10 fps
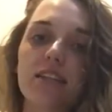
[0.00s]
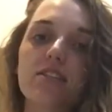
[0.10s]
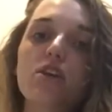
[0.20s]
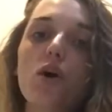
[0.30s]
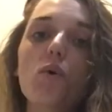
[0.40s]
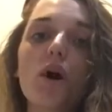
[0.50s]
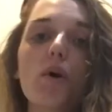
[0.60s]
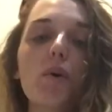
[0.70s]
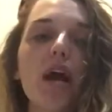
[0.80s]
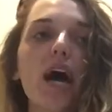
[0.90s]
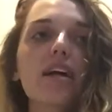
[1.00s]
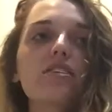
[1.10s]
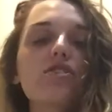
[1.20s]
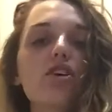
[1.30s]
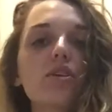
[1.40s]
So when I
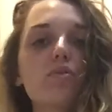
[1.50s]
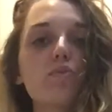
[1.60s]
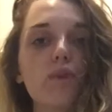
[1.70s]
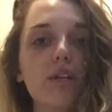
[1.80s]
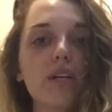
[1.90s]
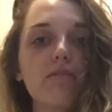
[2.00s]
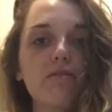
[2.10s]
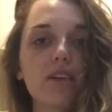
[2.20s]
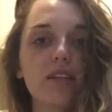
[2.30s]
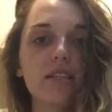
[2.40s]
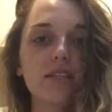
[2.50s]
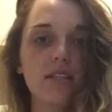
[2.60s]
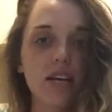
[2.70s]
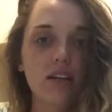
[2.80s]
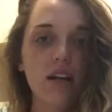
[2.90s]
started really feeling
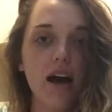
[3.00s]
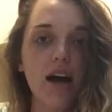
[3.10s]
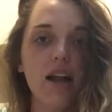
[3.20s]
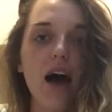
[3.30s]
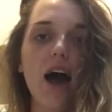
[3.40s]
sick a lot,